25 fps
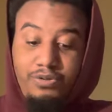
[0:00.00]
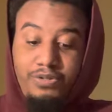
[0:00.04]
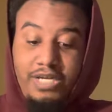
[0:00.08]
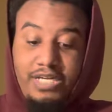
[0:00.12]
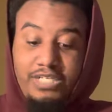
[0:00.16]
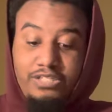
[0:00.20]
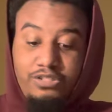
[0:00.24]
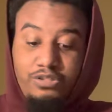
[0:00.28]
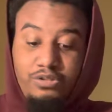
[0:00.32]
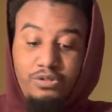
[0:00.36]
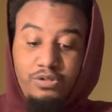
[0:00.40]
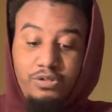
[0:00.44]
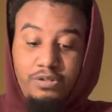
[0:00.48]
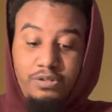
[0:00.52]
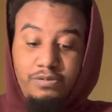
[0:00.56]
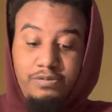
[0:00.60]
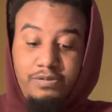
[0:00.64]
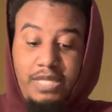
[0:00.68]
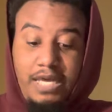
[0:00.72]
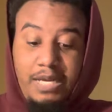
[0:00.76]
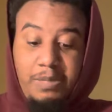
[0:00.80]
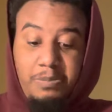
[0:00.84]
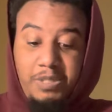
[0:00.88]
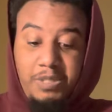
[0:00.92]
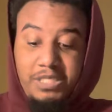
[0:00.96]
that
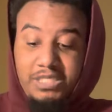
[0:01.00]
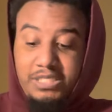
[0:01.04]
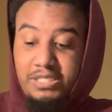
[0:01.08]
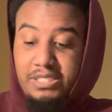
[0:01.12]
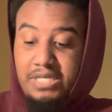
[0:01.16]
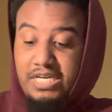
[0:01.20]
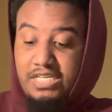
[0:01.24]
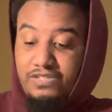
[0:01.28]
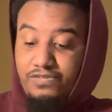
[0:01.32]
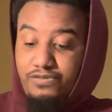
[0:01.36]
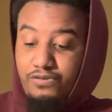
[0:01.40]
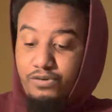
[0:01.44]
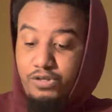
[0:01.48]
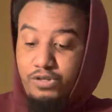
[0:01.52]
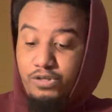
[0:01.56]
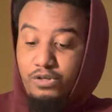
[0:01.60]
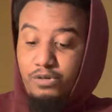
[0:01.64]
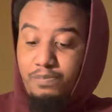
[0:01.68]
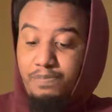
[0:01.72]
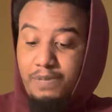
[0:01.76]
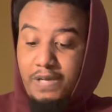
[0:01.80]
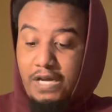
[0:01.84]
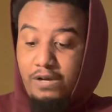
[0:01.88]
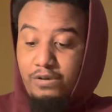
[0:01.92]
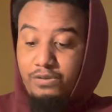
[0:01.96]
what's next for you,
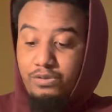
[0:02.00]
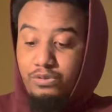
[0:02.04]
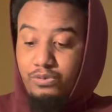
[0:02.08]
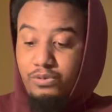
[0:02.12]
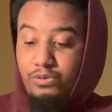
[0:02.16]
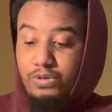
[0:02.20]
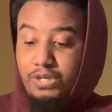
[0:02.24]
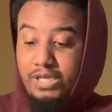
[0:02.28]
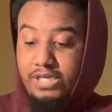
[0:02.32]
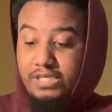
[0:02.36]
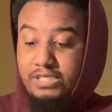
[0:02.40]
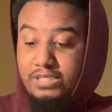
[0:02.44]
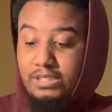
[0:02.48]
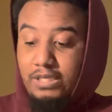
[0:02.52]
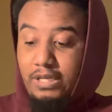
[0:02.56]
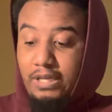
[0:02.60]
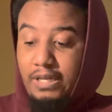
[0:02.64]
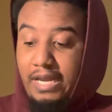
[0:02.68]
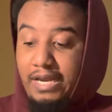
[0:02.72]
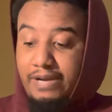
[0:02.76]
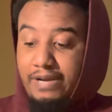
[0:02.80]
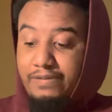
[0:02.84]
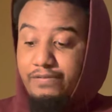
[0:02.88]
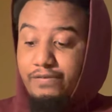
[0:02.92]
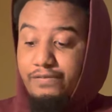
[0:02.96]
pile three, is the
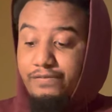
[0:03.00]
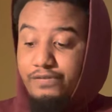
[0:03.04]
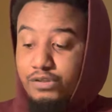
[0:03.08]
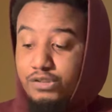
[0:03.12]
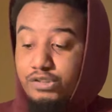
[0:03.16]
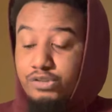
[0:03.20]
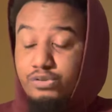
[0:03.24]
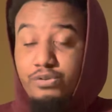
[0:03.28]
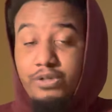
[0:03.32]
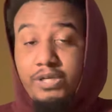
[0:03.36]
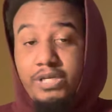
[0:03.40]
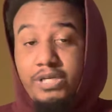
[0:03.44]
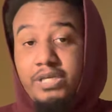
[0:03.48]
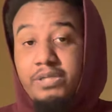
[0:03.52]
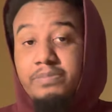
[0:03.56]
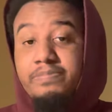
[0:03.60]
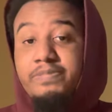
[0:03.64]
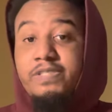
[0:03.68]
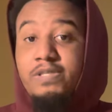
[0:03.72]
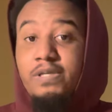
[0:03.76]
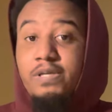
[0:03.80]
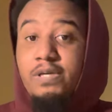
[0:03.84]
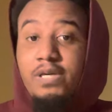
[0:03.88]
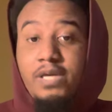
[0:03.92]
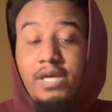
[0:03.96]
life of your dreams.